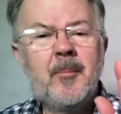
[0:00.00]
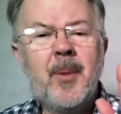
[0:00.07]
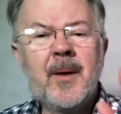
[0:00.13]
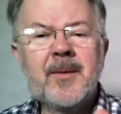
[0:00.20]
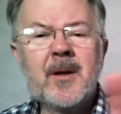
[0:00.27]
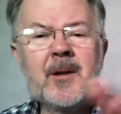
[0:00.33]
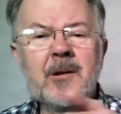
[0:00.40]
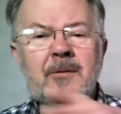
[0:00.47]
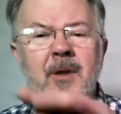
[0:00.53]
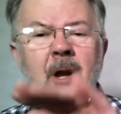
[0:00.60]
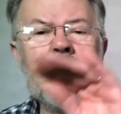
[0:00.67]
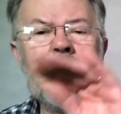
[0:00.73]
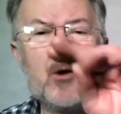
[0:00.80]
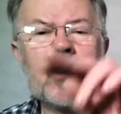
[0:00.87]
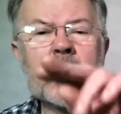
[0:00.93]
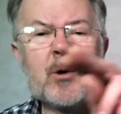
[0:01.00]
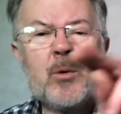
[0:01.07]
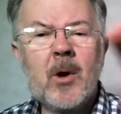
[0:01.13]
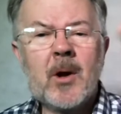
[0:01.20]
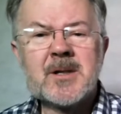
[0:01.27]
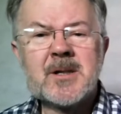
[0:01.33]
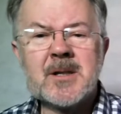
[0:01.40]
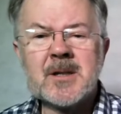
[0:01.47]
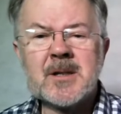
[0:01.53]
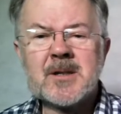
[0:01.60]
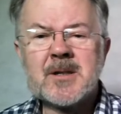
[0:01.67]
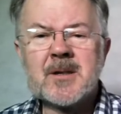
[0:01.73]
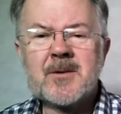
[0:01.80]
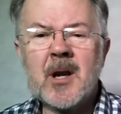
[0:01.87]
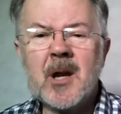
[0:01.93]
the lower
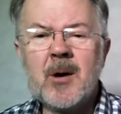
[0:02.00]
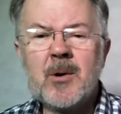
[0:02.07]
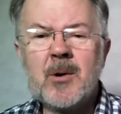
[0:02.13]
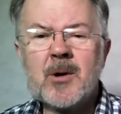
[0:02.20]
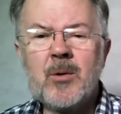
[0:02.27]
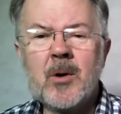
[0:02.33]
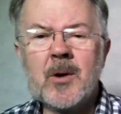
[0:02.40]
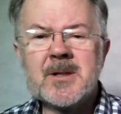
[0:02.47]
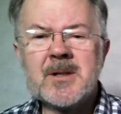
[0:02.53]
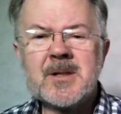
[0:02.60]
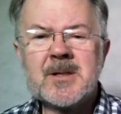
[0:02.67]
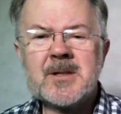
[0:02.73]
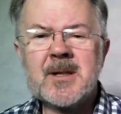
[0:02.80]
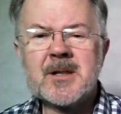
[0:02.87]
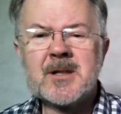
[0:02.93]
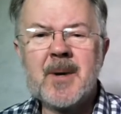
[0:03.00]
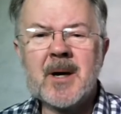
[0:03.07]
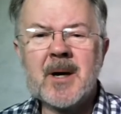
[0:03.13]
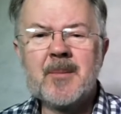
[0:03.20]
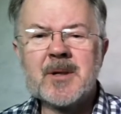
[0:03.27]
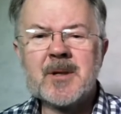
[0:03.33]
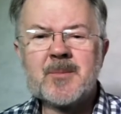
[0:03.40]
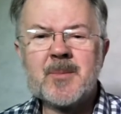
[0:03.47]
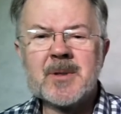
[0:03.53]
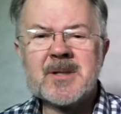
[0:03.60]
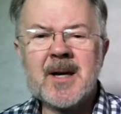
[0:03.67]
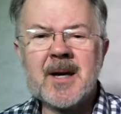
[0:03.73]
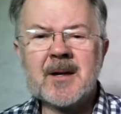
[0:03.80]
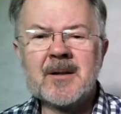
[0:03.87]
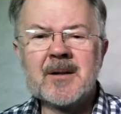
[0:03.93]
qualities, 6 megabits per
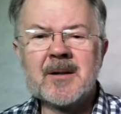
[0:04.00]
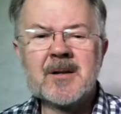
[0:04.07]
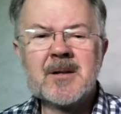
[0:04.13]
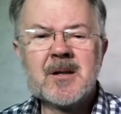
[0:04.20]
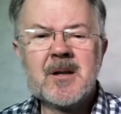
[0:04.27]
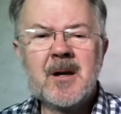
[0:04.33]
second,